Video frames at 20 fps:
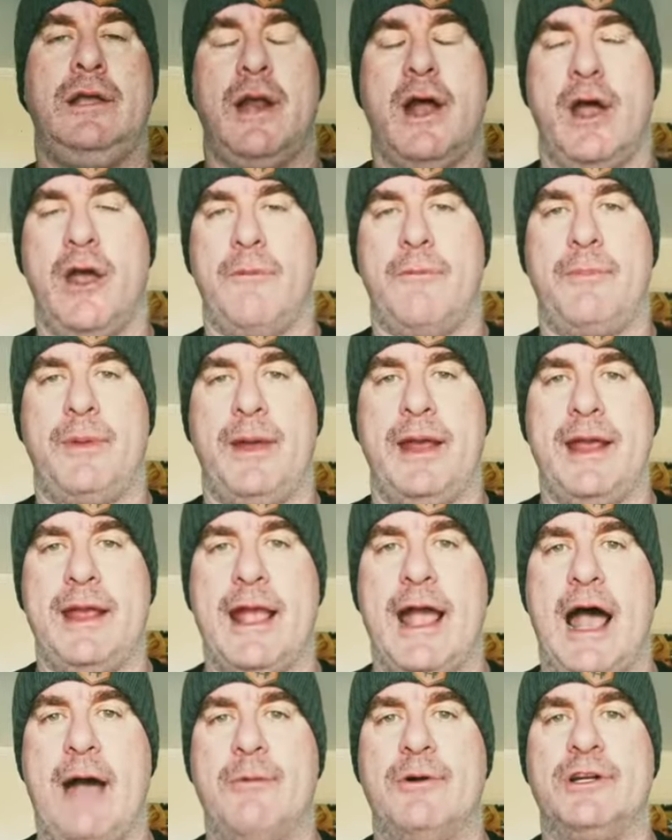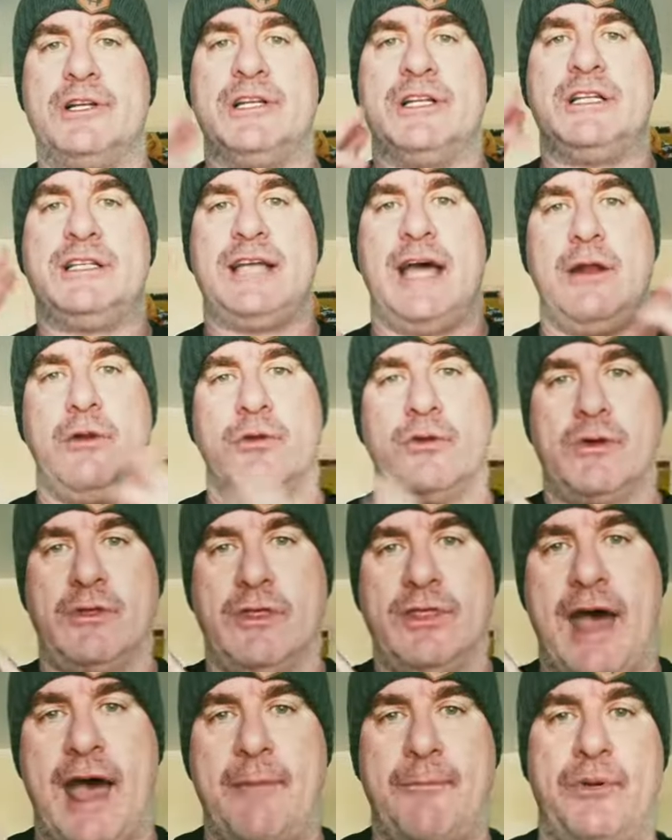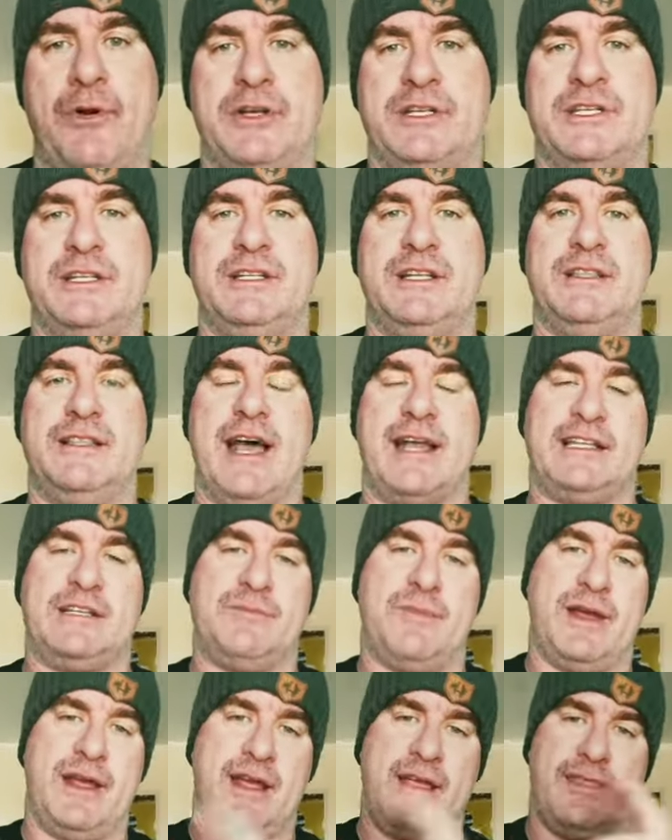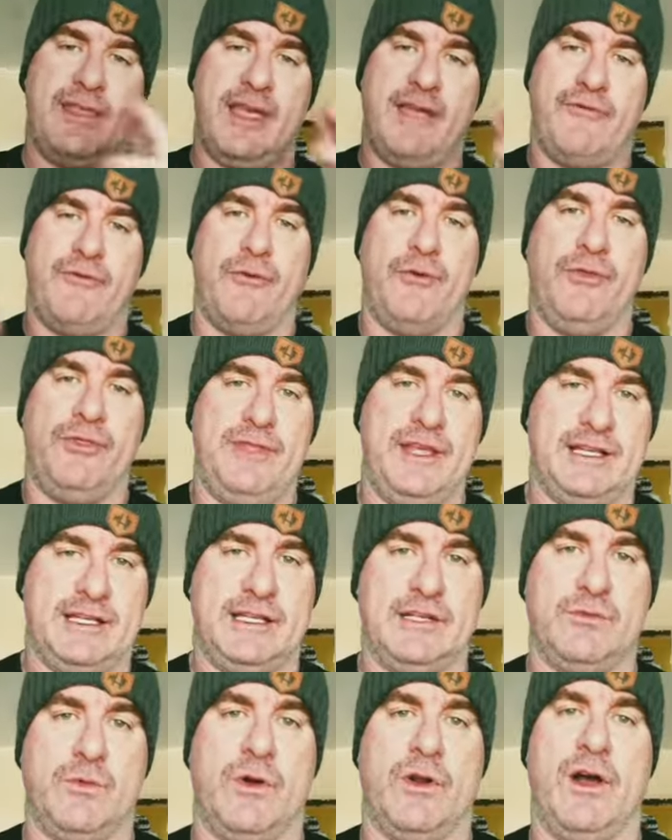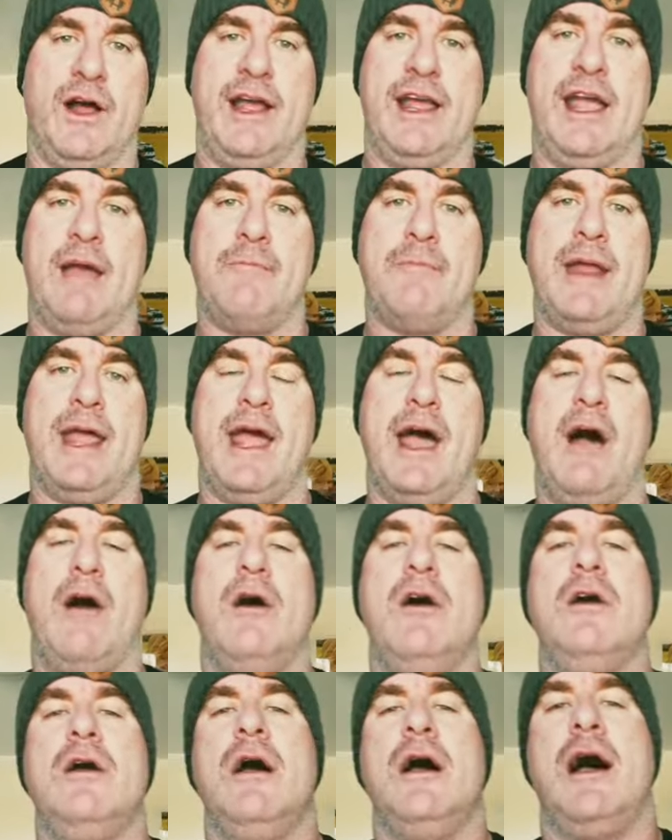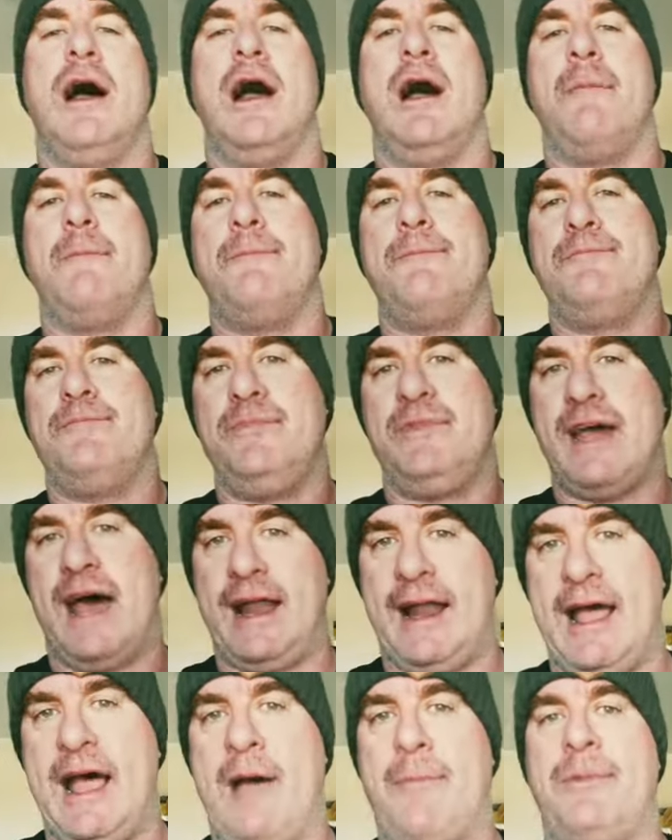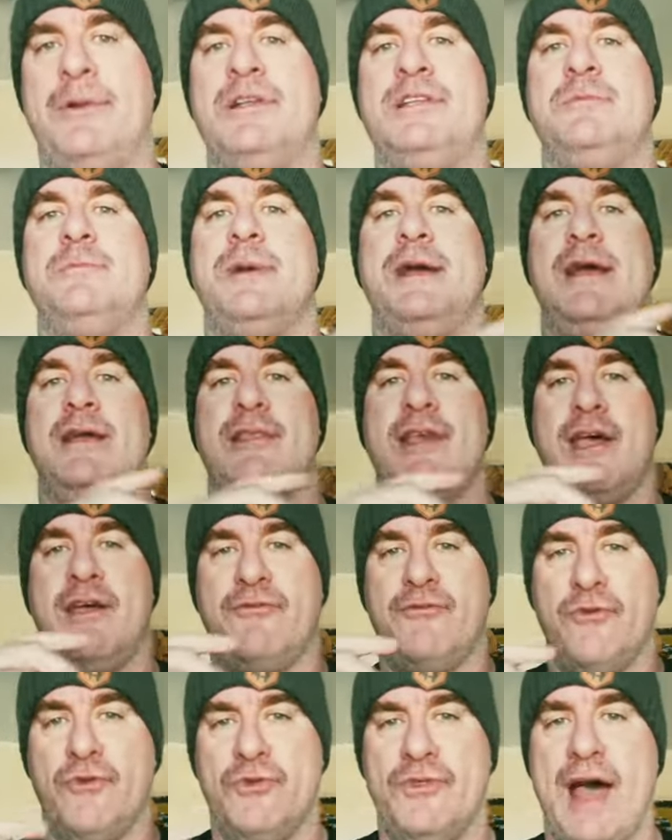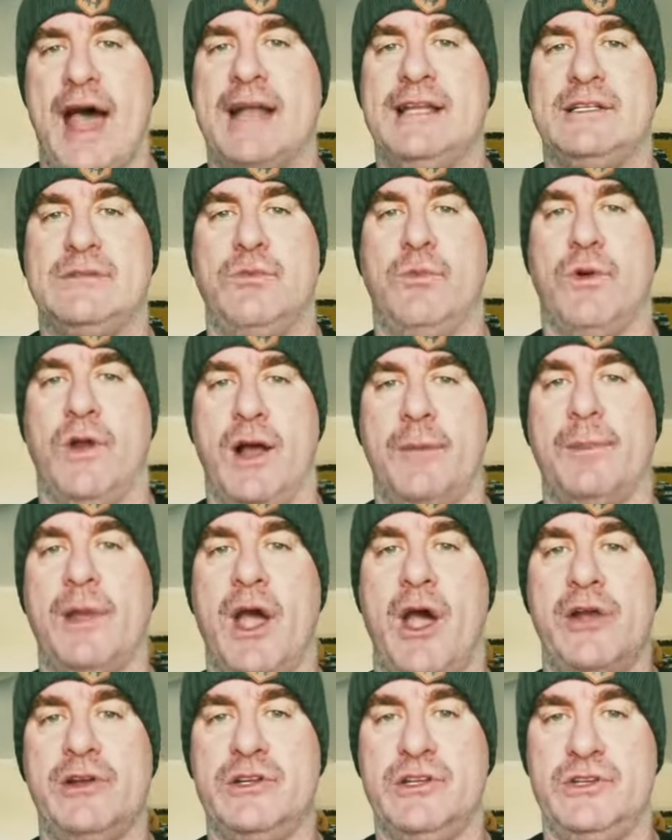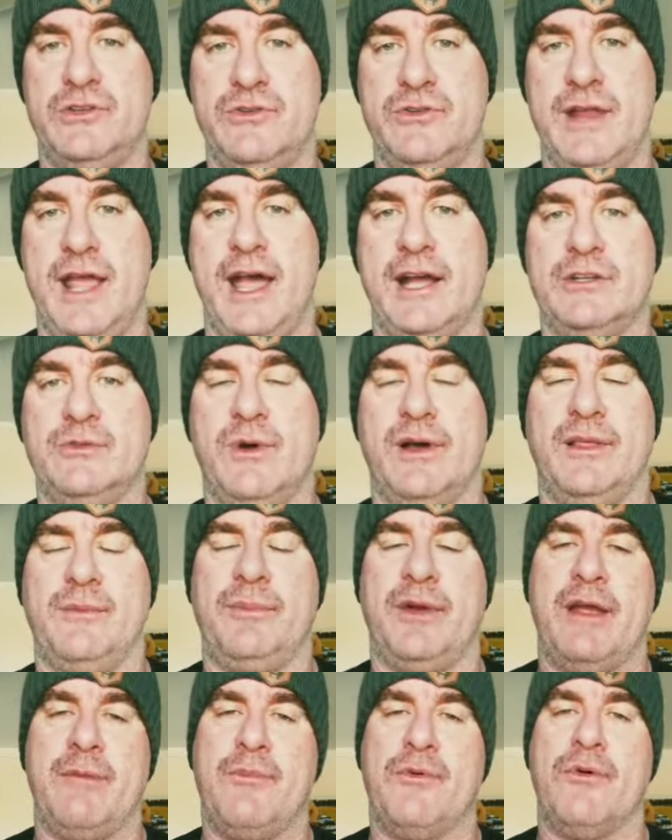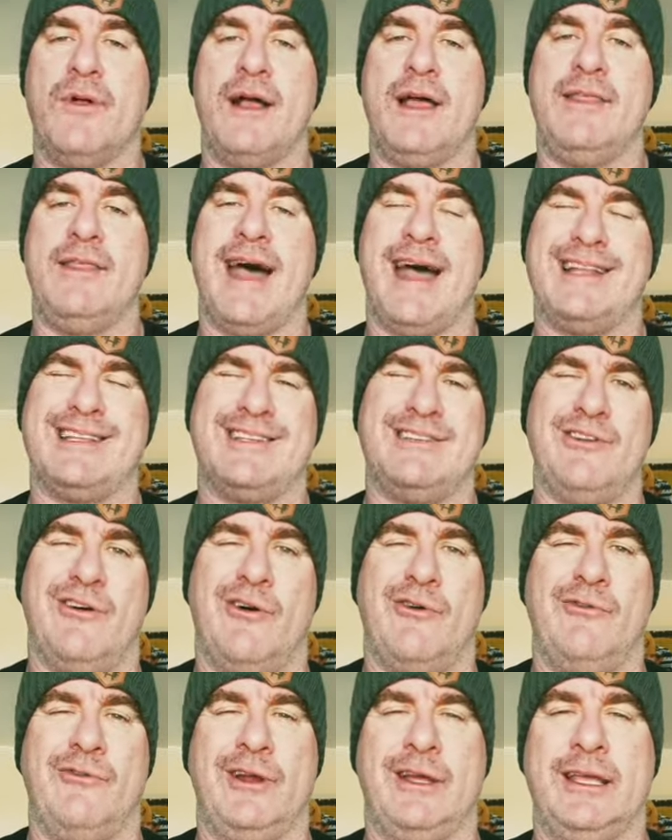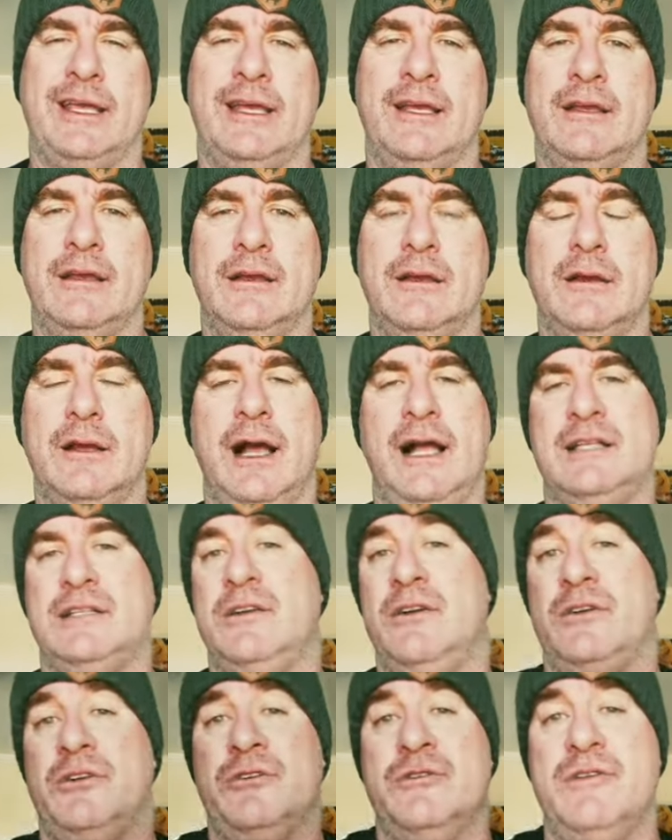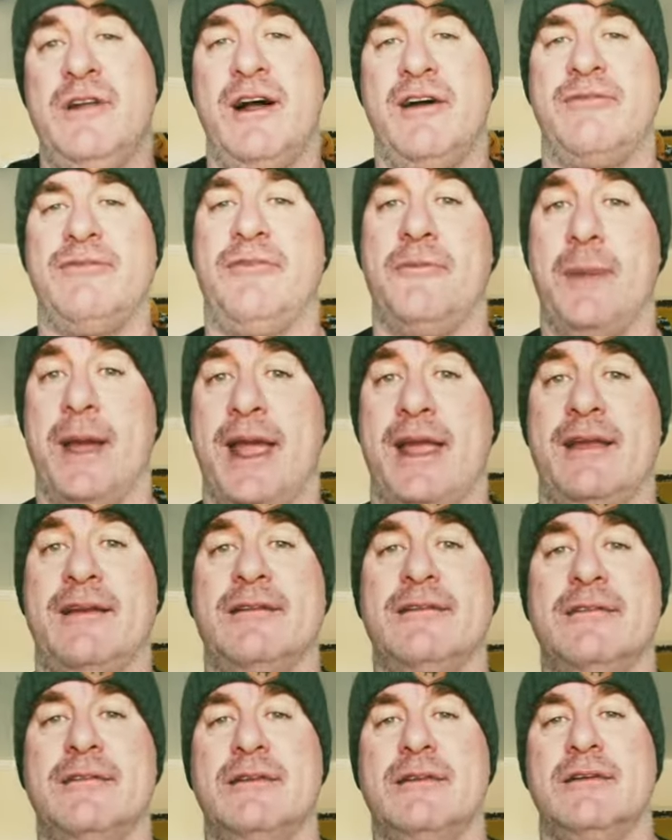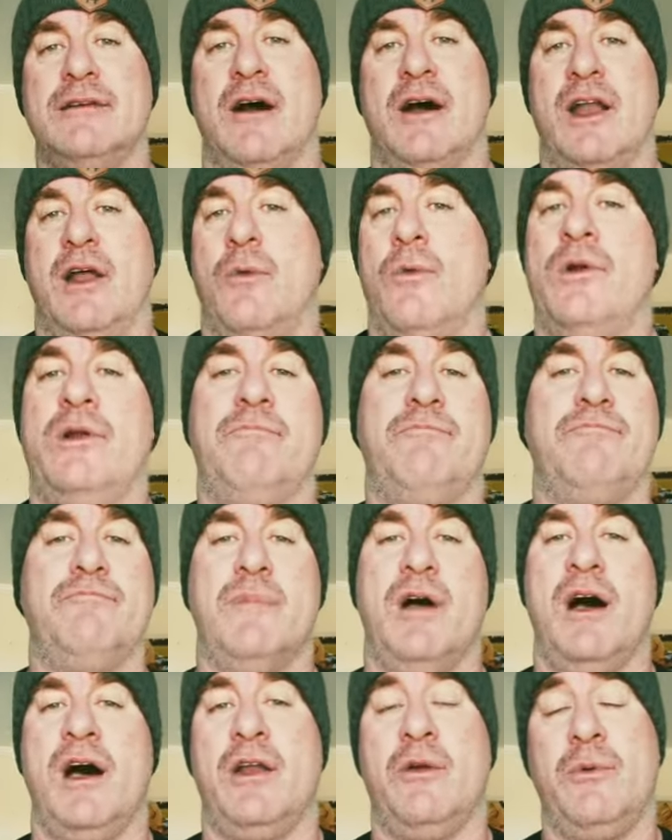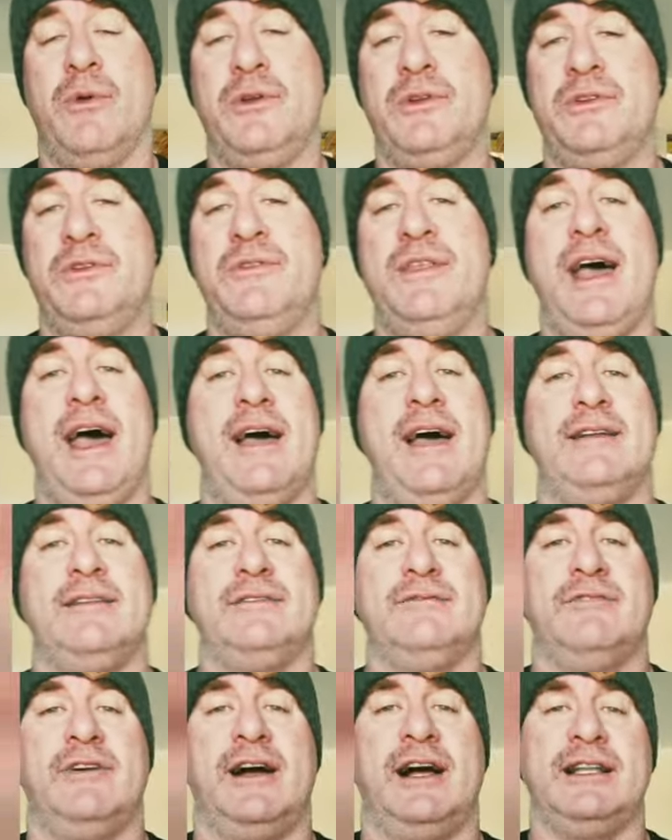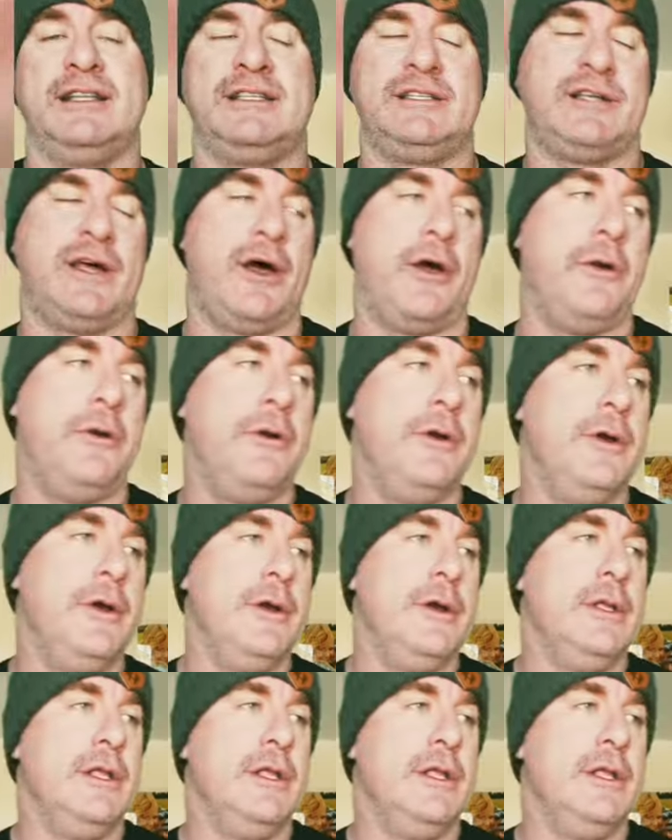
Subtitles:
you know, being able to just say, look, that person did that to me and therefore this is what I am now. That happened to me and therefore that's what I'm going to do now to other people. And that's not really, that's not good enough for me. I don't want to do that, right? So,